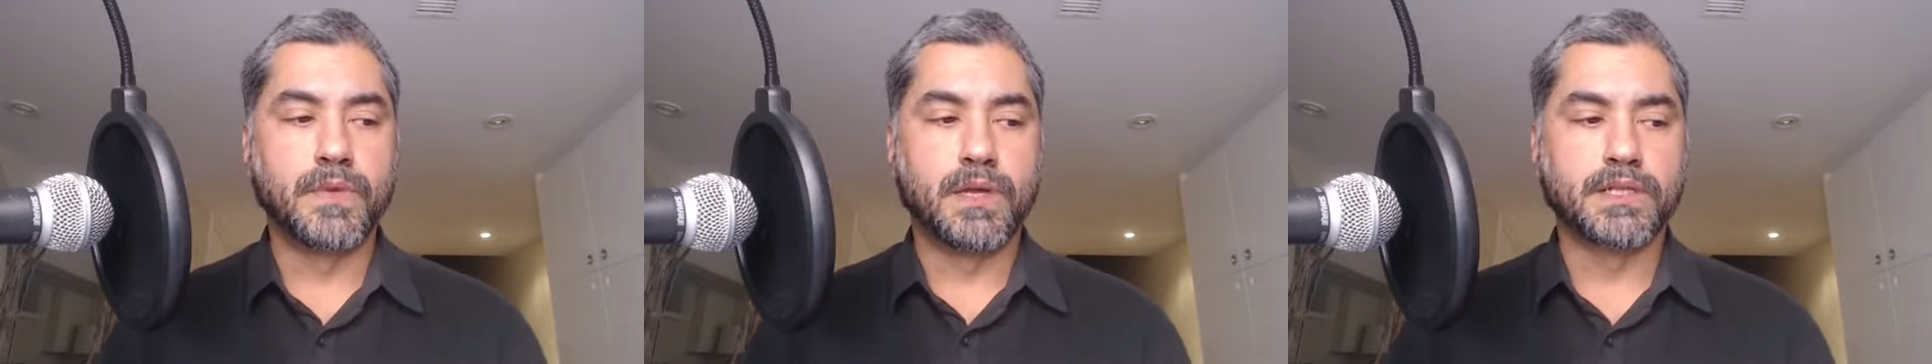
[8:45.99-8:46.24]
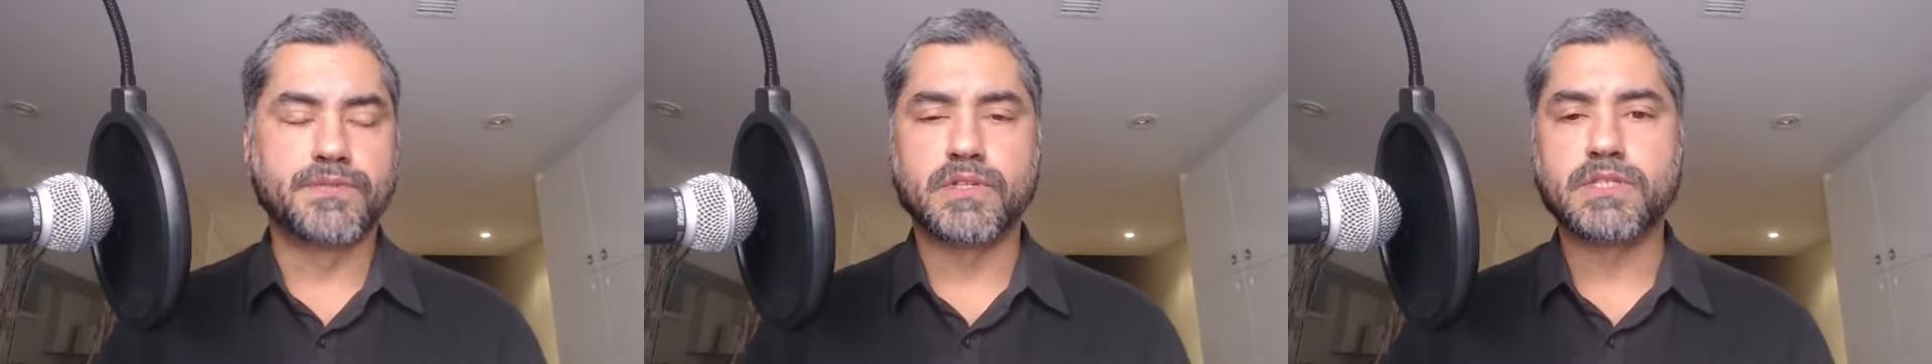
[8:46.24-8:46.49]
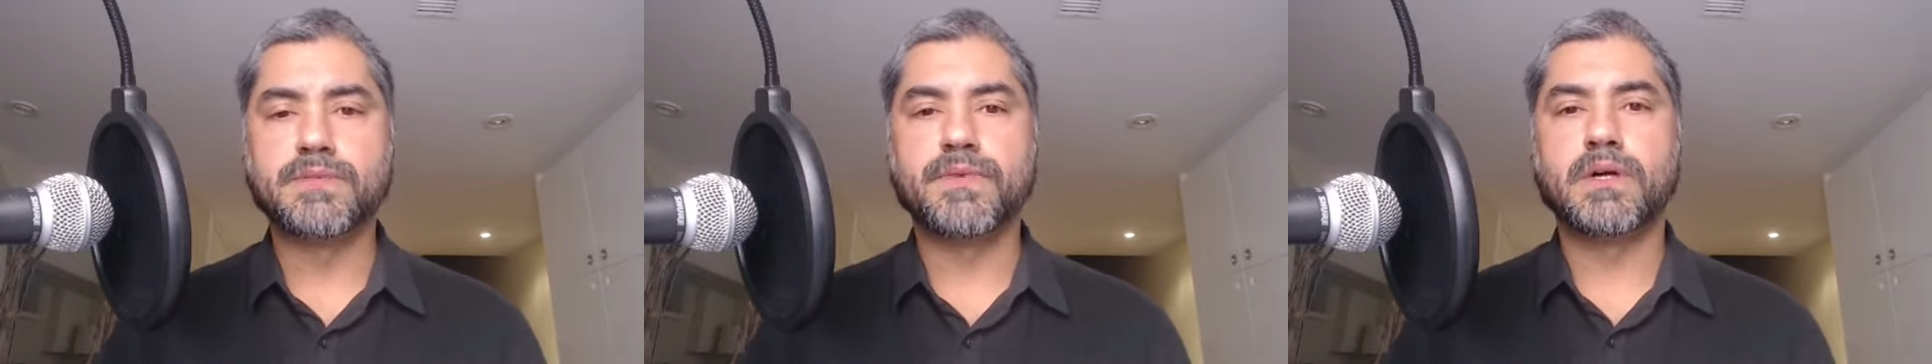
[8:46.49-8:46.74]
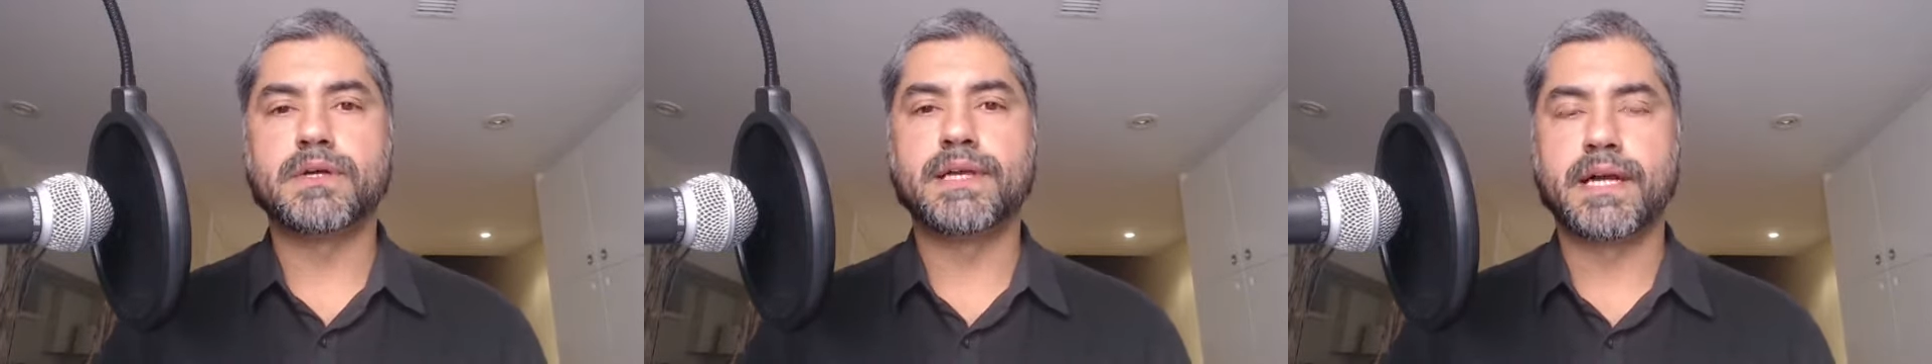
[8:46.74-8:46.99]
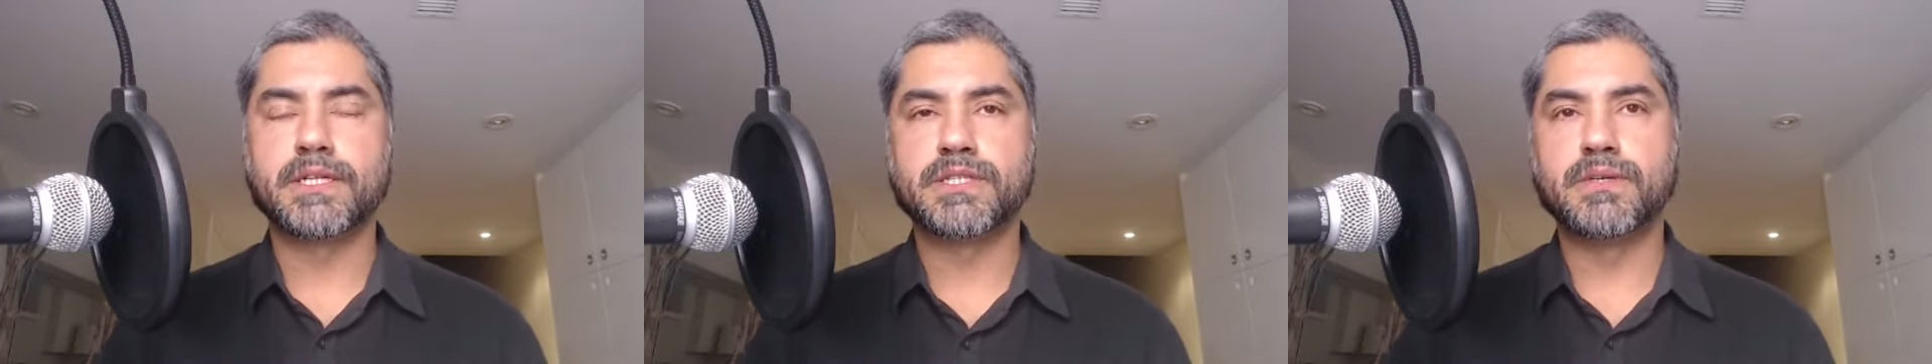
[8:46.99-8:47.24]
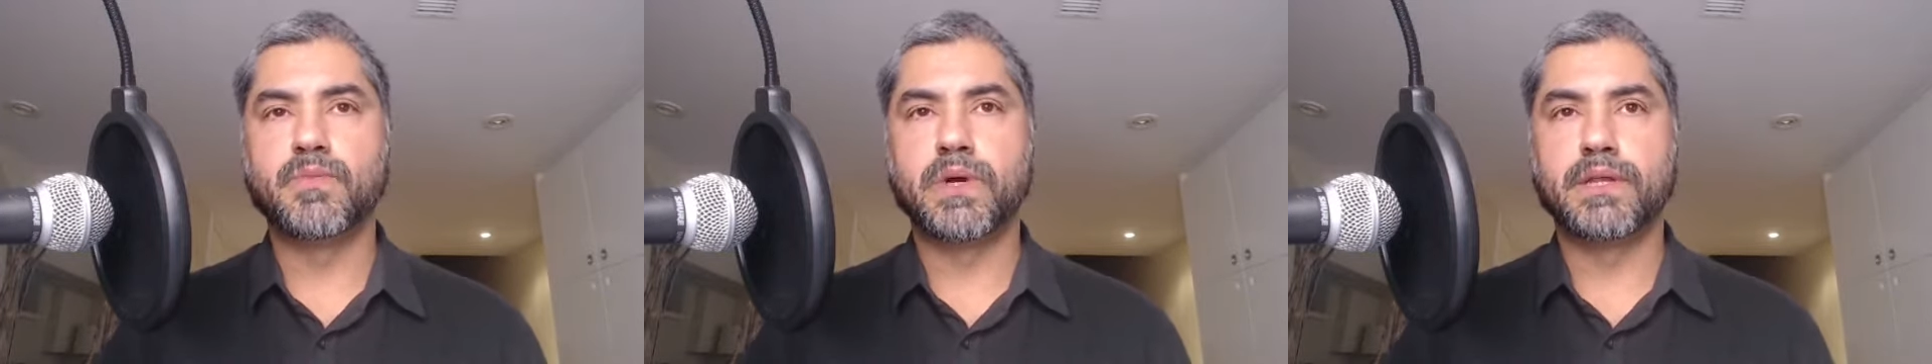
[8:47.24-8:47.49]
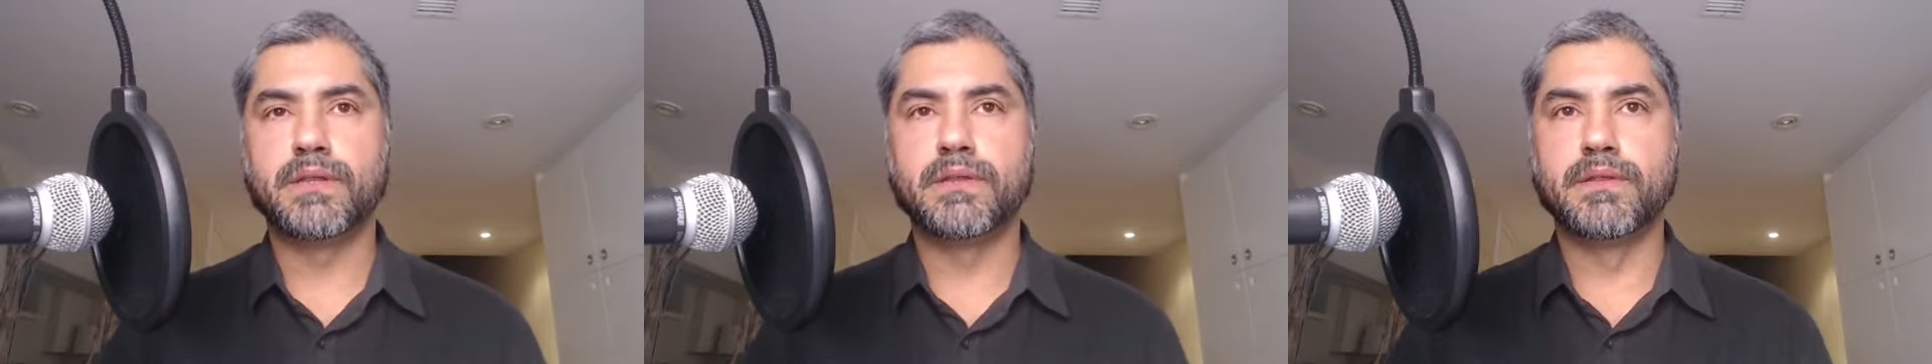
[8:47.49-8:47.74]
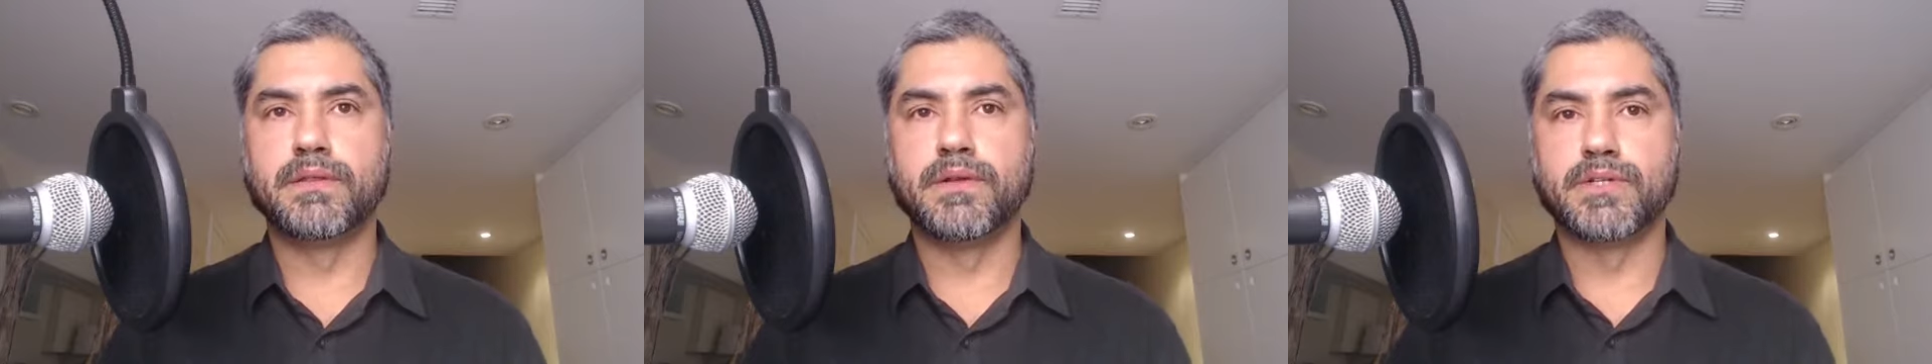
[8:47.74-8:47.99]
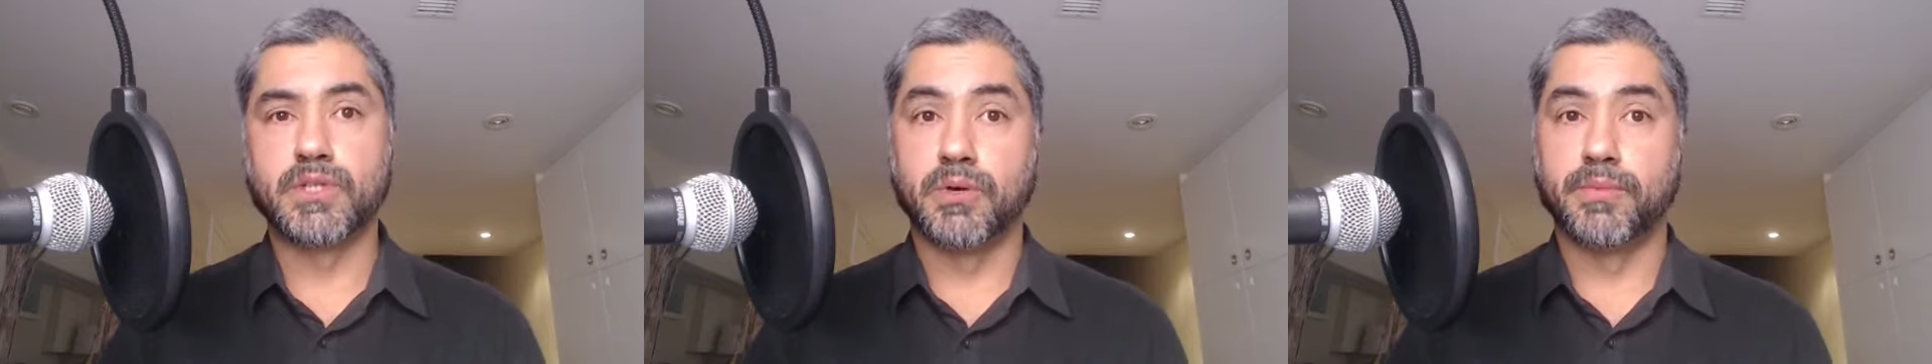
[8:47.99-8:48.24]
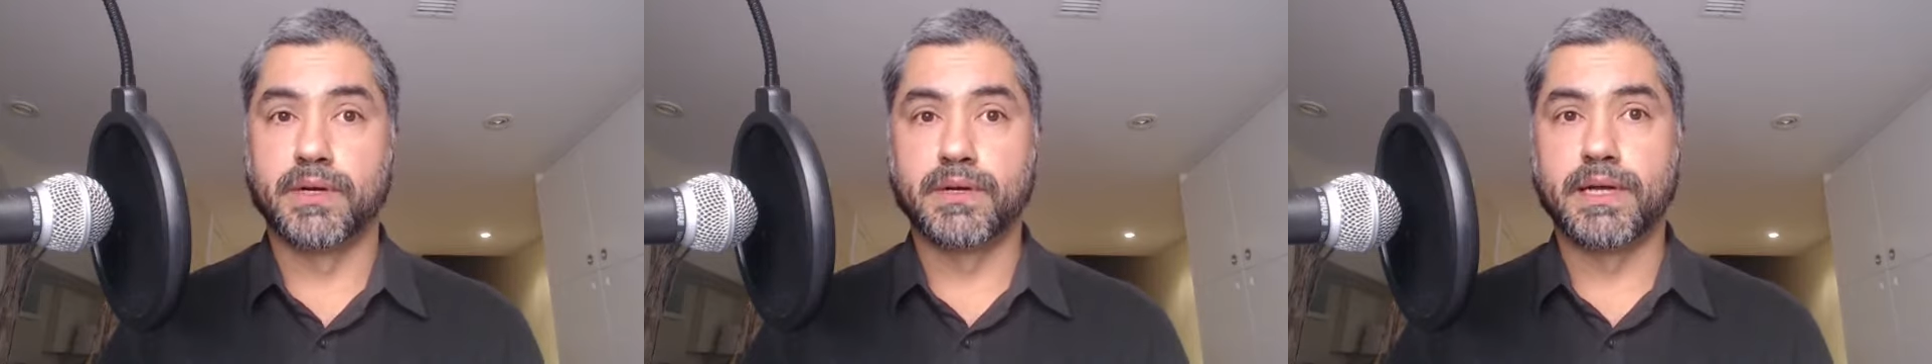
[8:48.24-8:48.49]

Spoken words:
is first of all, catch them when they're sober.